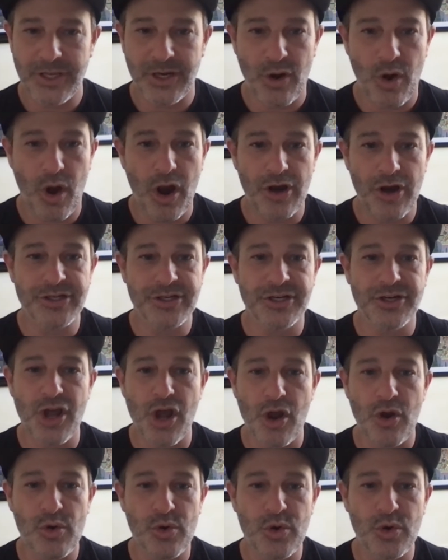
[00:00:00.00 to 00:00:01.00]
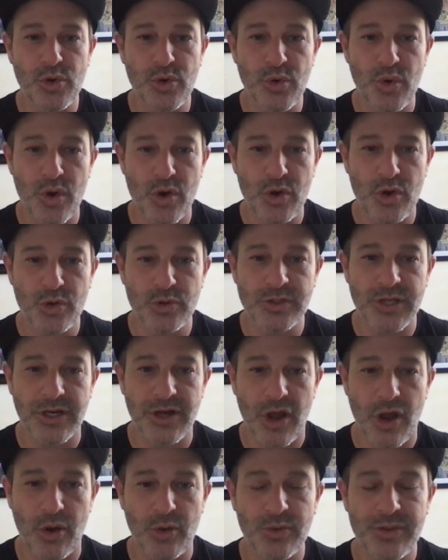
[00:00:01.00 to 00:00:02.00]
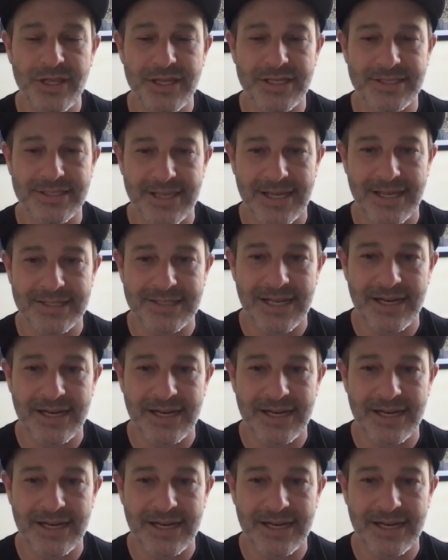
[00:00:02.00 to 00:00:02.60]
hard to know who's going to own these things.